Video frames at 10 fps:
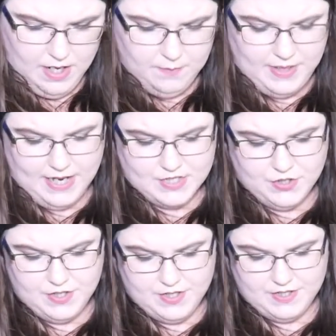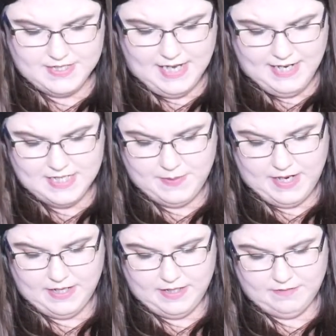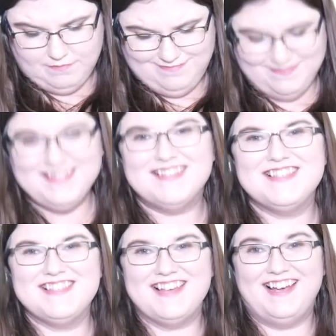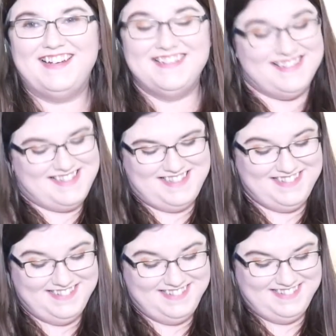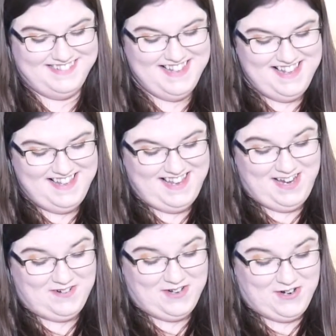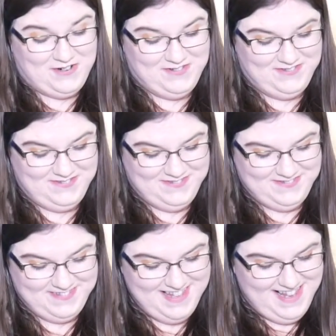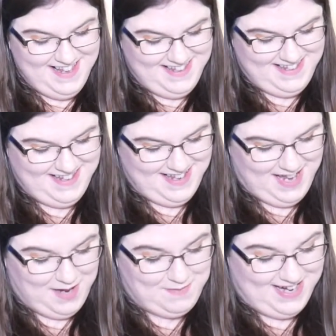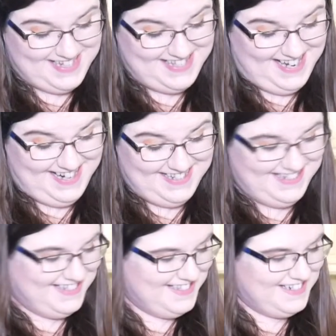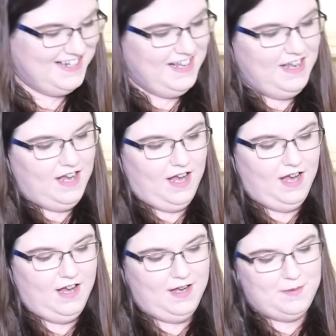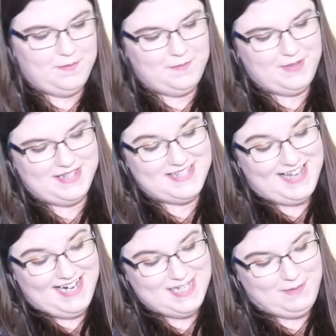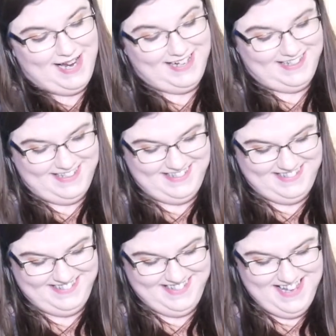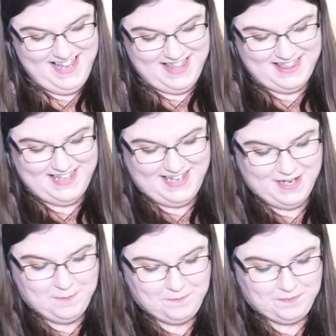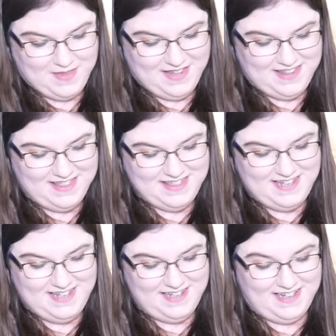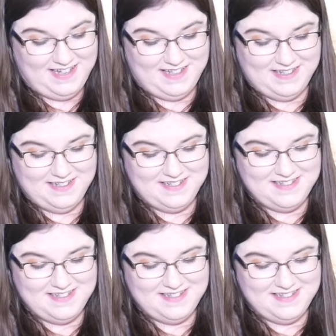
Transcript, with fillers: But yeah, so the, the science behind it, science, I don't know. I'm not a scientist, um, but the science behind it, the, the uh,